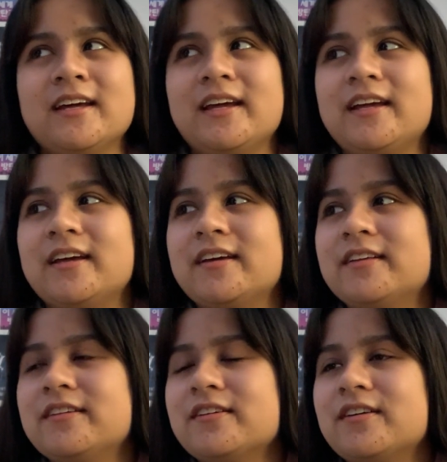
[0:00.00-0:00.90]

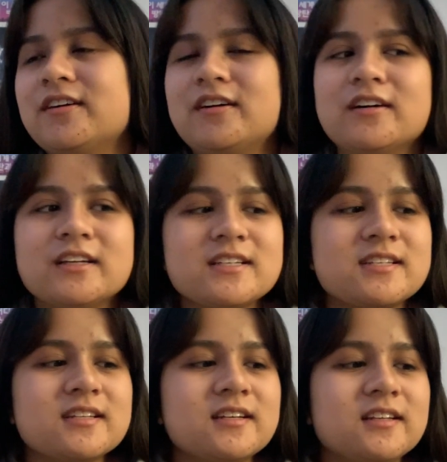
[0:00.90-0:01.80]
and
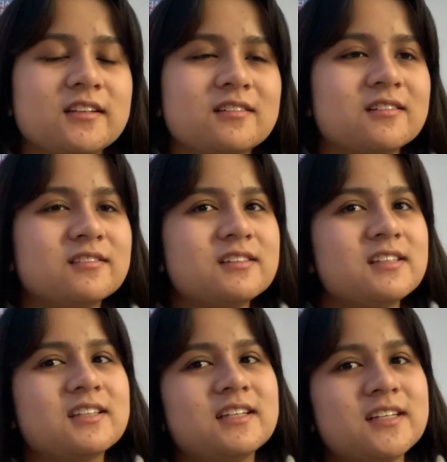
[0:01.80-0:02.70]
honestly the only
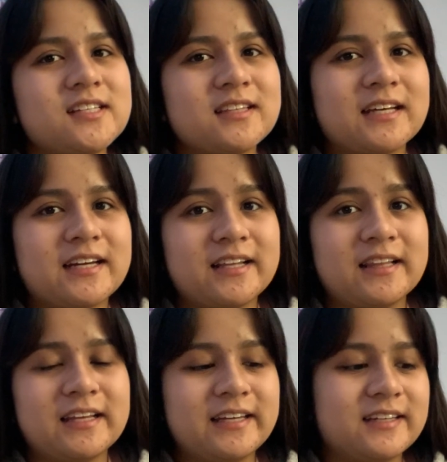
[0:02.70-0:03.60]
thing that
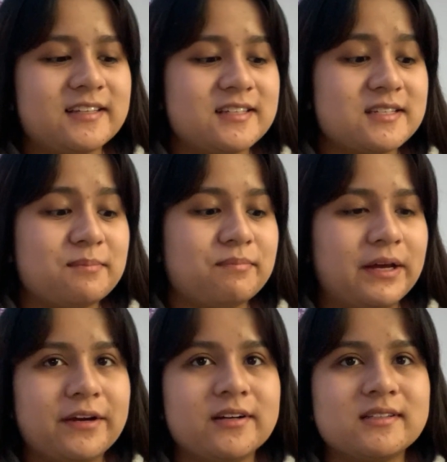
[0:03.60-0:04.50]
like is
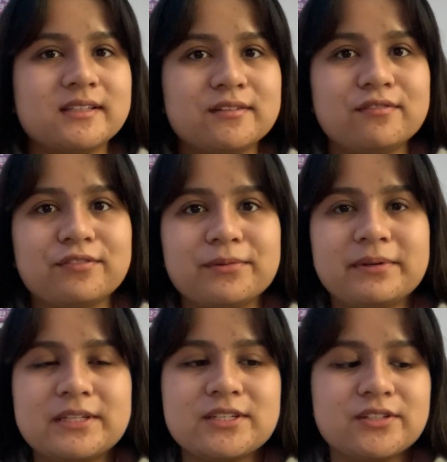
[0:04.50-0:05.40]
imperative for
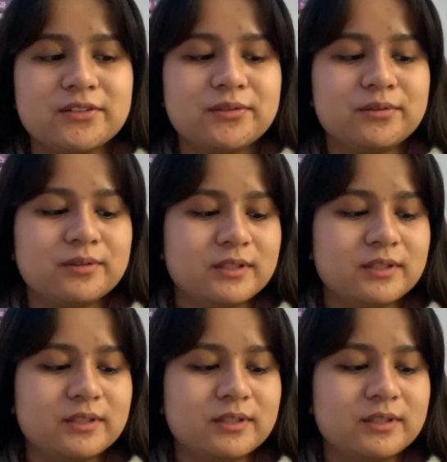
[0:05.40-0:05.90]
me to do